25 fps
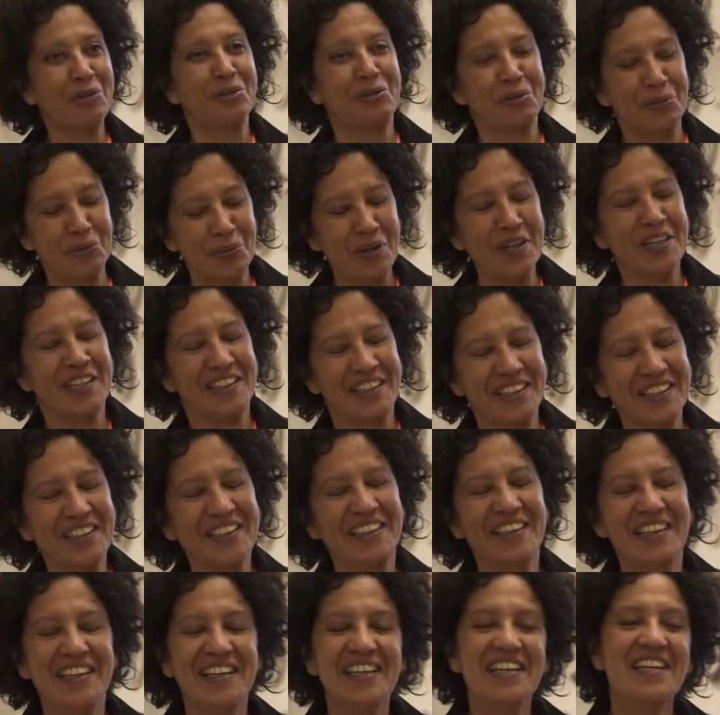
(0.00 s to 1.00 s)
to work
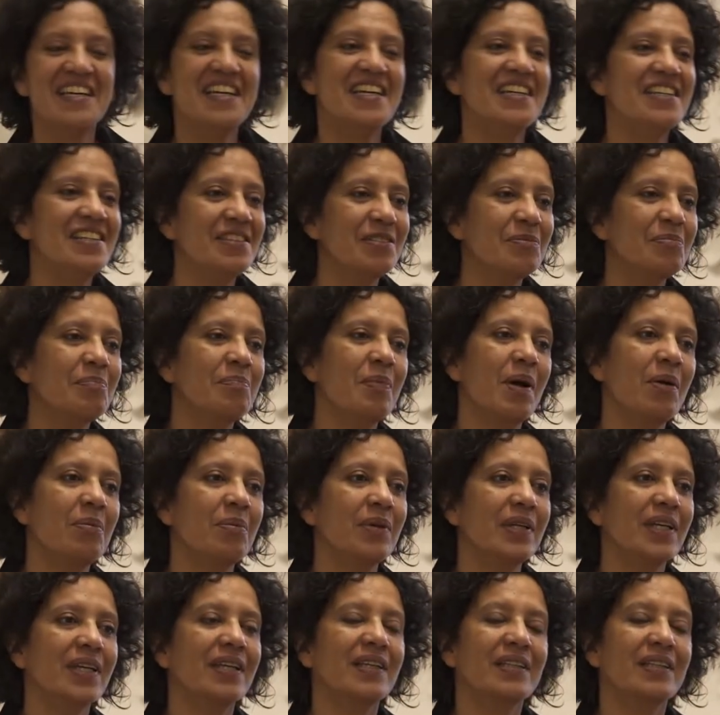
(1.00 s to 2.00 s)
in public